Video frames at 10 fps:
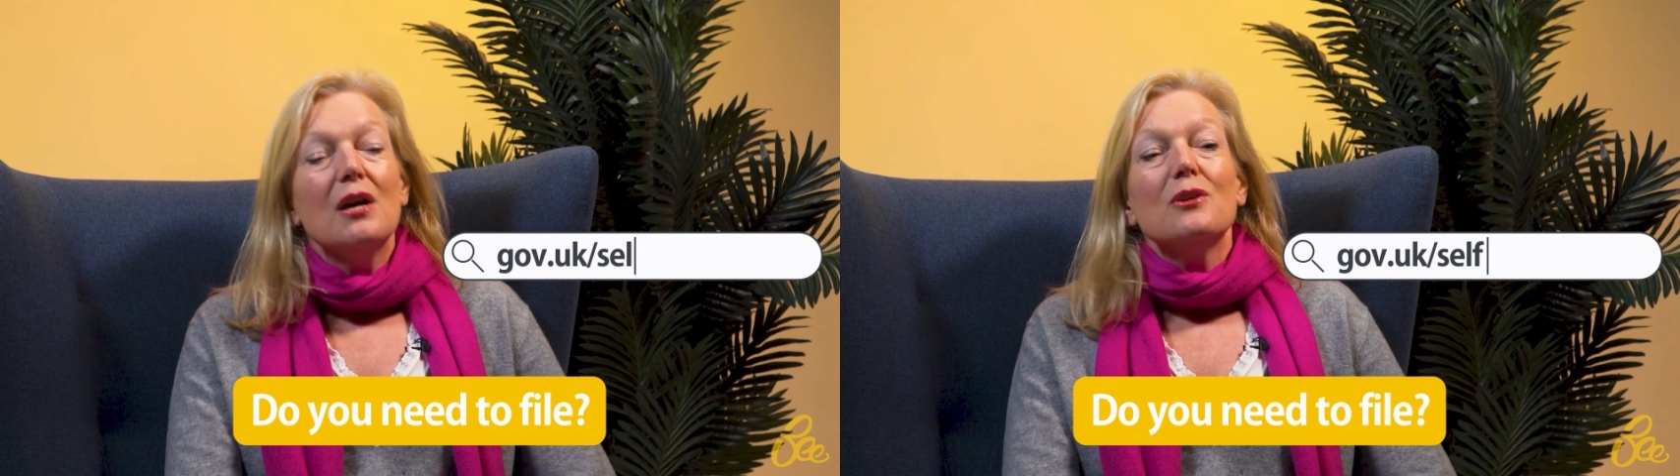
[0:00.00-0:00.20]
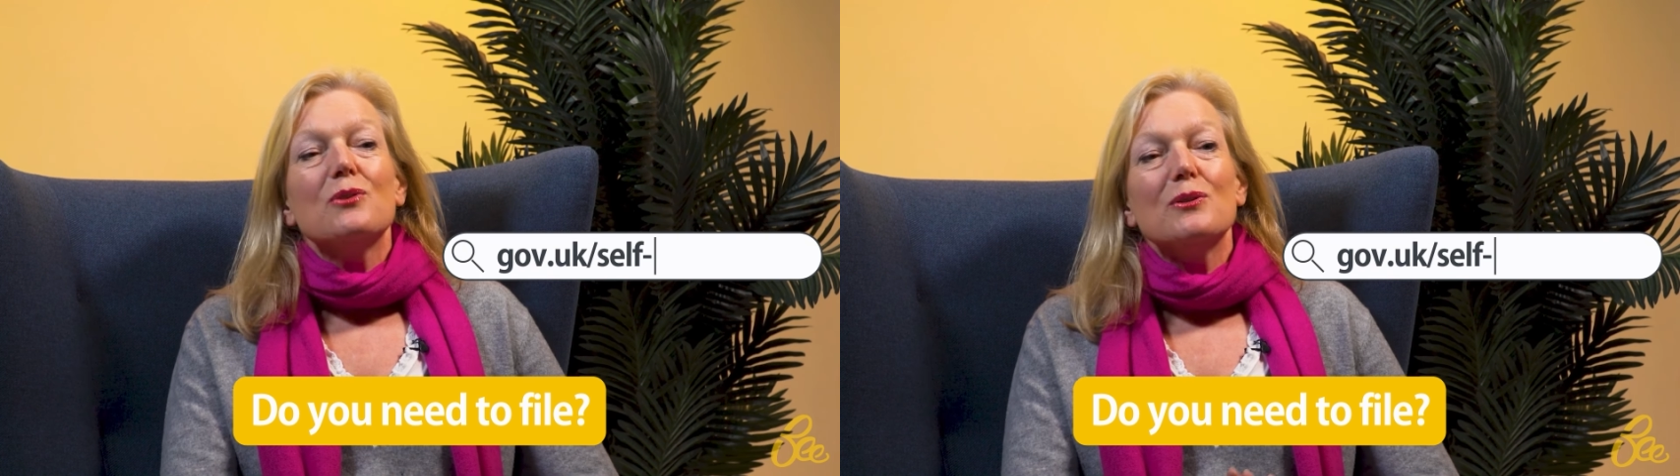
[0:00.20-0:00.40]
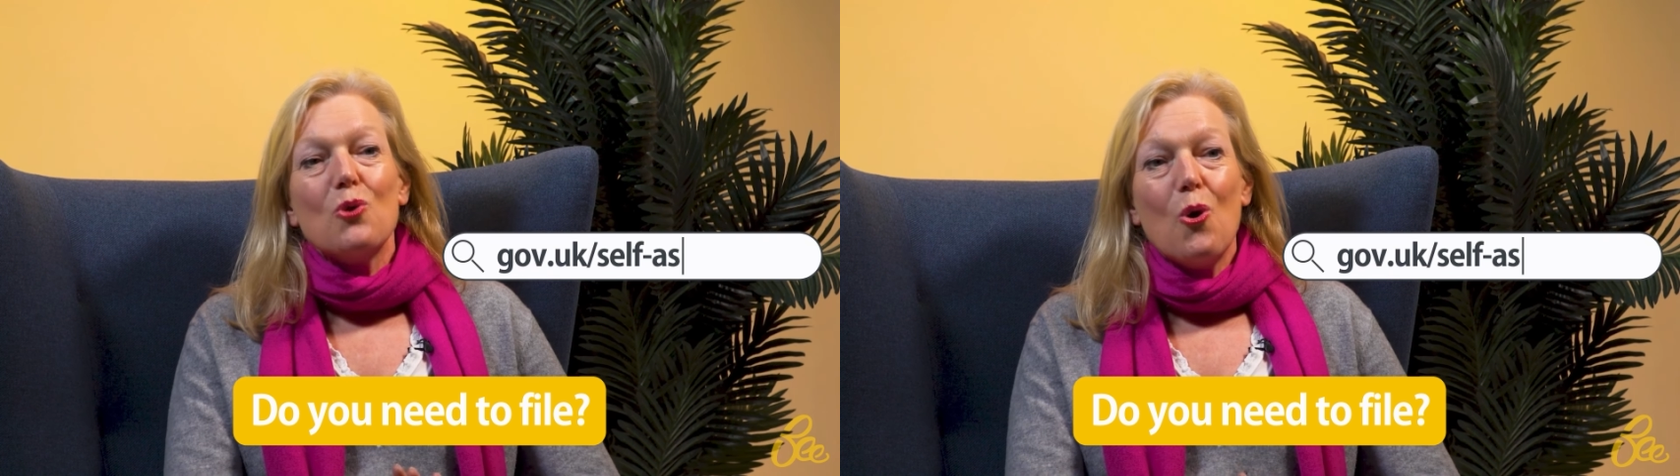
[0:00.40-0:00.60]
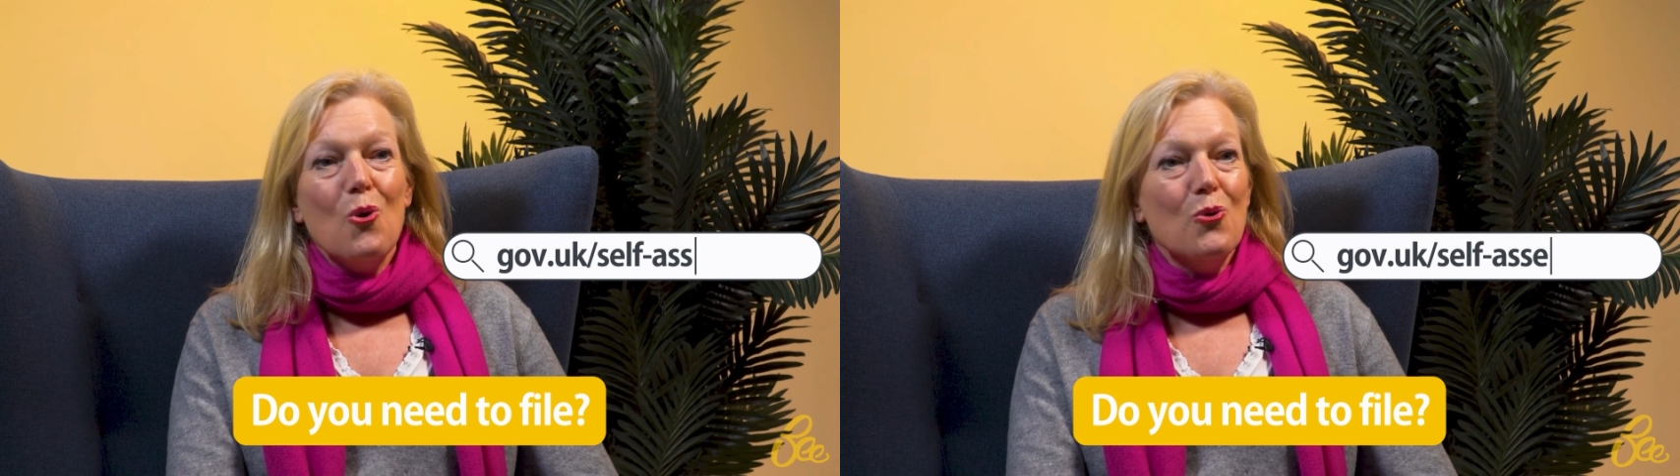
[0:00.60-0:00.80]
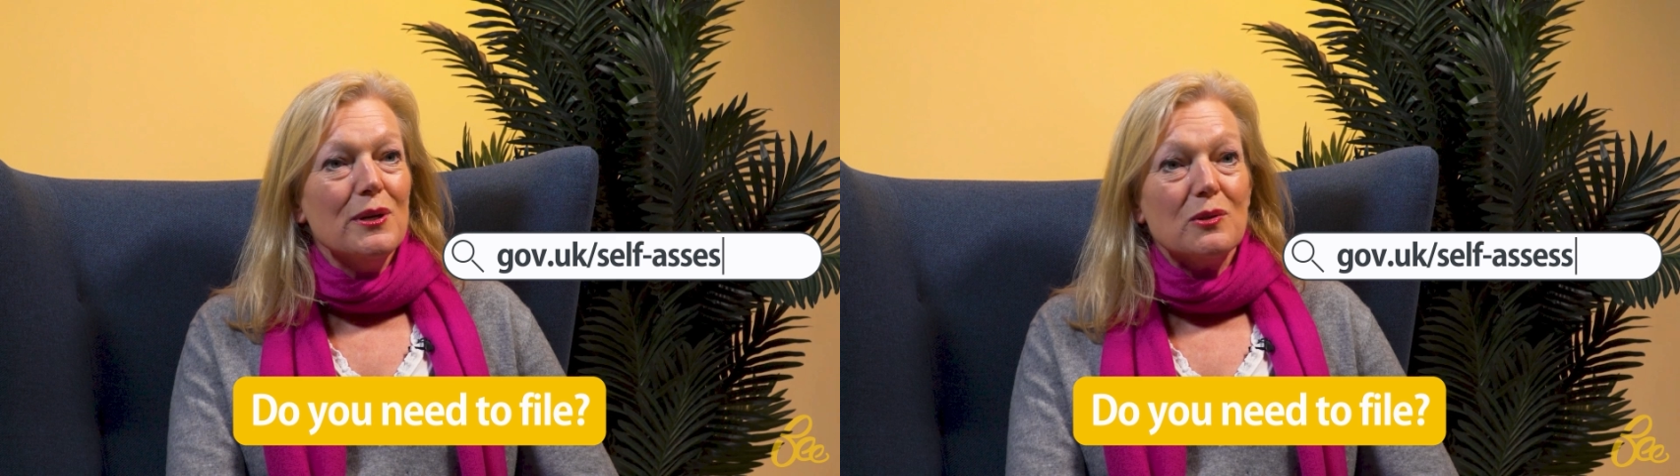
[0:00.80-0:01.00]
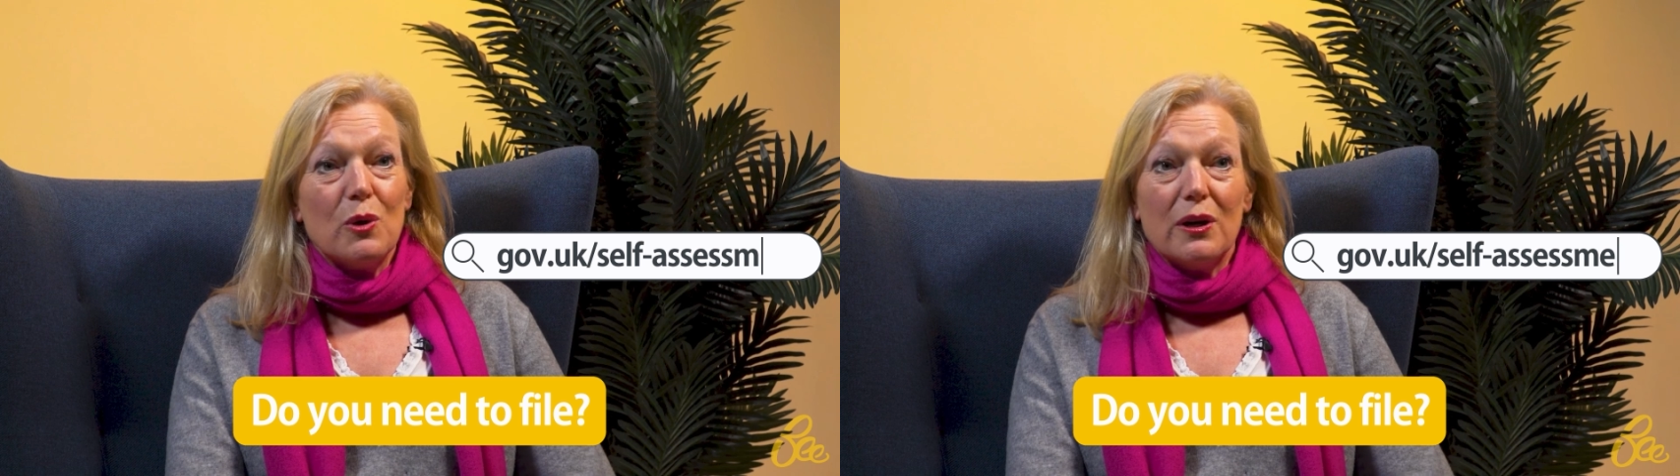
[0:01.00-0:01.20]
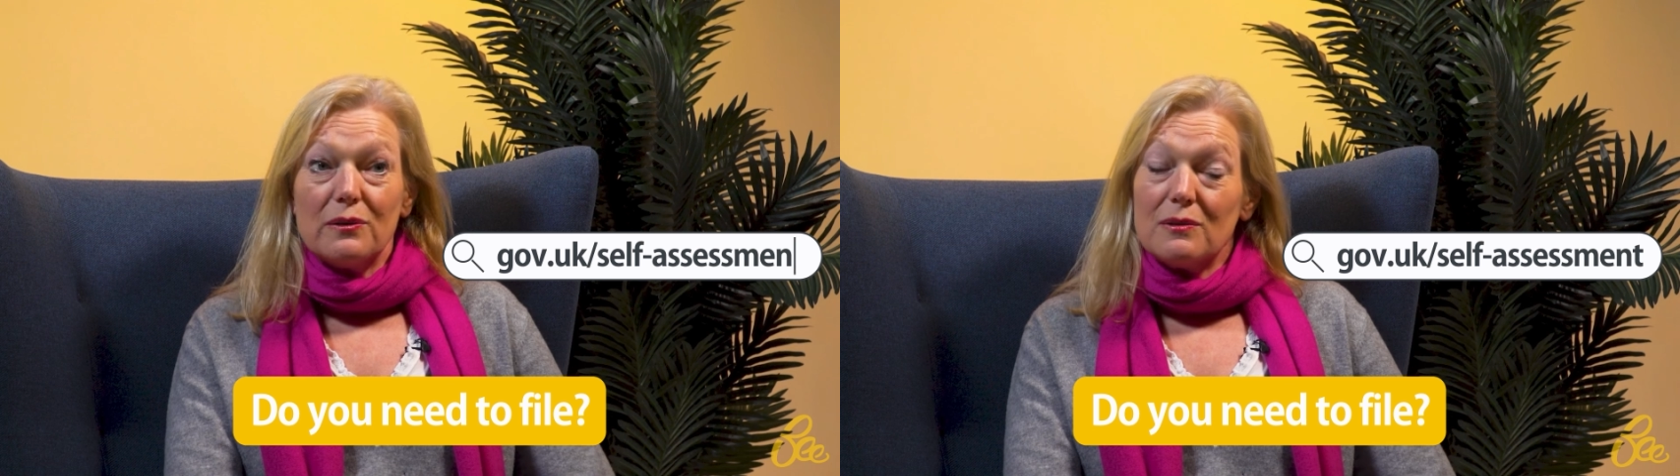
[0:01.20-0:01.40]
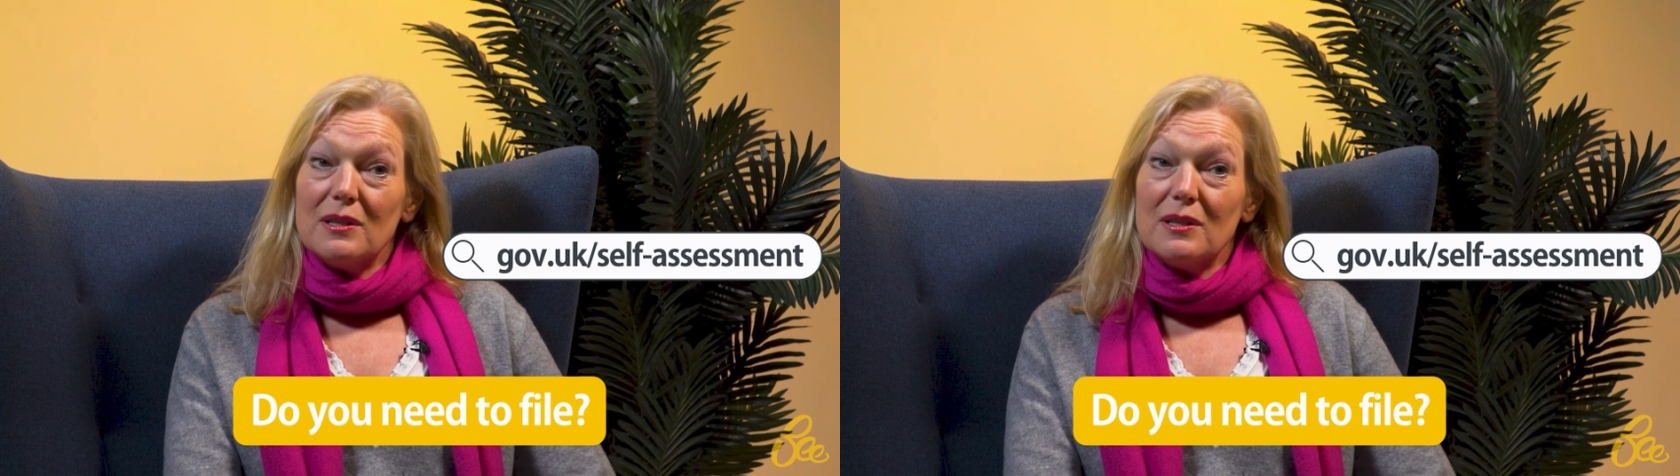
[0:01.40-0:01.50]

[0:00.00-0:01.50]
so it's always worth